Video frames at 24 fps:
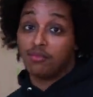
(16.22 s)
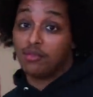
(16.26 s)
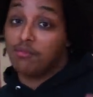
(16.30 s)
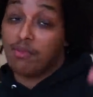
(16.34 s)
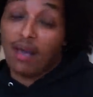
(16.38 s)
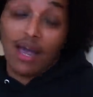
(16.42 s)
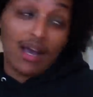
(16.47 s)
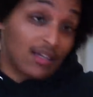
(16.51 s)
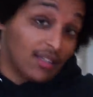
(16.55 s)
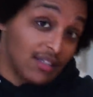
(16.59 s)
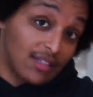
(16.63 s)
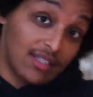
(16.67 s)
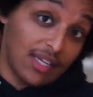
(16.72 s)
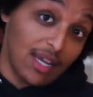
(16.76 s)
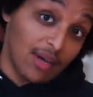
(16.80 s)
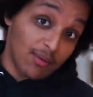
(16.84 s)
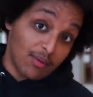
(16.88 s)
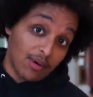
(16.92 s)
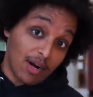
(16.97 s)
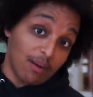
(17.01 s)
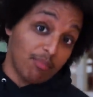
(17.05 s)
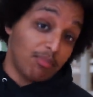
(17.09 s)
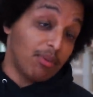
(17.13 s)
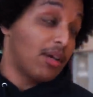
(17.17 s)
me back in the day
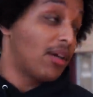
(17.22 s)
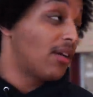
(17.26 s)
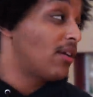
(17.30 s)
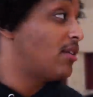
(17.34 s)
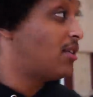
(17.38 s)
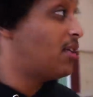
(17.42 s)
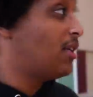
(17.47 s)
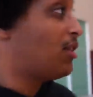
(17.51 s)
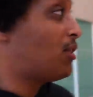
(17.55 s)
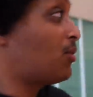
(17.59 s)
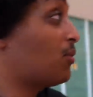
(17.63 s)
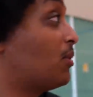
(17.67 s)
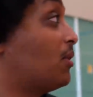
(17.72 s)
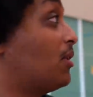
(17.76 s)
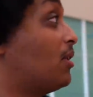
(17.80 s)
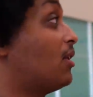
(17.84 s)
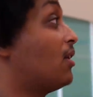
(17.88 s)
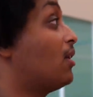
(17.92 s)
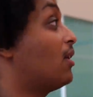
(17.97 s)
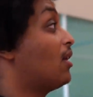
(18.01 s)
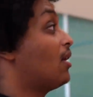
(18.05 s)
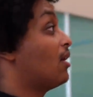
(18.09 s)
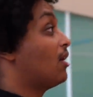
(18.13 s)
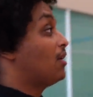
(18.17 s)
when I played D3.
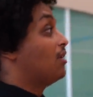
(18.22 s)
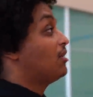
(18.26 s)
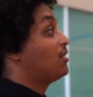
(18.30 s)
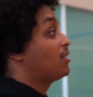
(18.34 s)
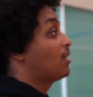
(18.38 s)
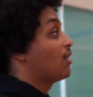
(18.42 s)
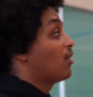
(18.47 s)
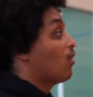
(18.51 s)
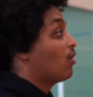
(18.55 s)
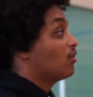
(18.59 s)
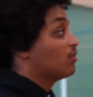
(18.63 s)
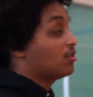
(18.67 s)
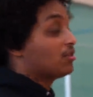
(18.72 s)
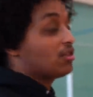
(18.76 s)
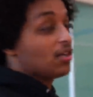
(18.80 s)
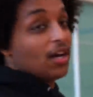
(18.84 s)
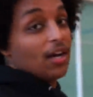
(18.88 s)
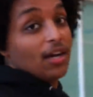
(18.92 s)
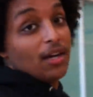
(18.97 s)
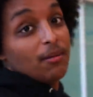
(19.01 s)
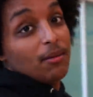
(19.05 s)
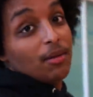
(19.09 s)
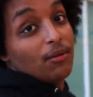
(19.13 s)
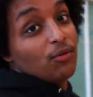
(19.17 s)
He said all the
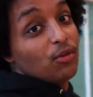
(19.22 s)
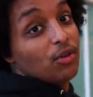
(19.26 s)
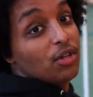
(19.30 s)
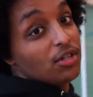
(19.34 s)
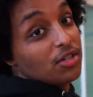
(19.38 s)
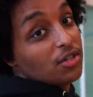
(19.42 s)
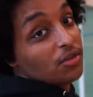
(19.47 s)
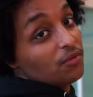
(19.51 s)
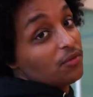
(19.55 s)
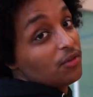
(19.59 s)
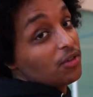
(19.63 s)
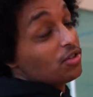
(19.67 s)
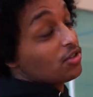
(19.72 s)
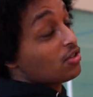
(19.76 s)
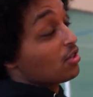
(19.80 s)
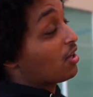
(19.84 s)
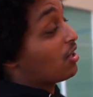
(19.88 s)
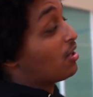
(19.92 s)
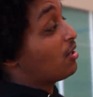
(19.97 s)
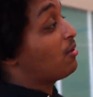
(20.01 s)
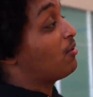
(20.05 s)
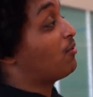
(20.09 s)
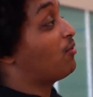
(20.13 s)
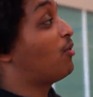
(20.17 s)
time, if you hit your first
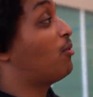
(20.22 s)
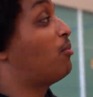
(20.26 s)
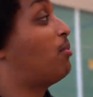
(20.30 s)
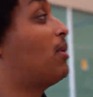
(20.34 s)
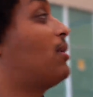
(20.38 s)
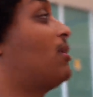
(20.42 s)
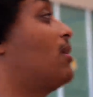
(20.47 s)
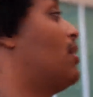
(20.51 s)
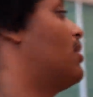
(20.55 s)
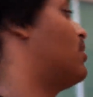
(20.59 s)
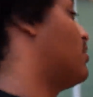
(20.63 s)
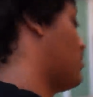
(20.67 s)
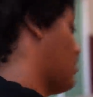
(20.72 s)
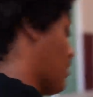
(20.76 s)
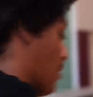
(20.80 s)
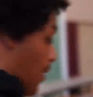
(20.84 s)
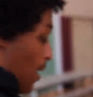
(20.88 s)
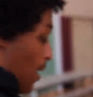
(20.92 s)
shot, you're in for a big night.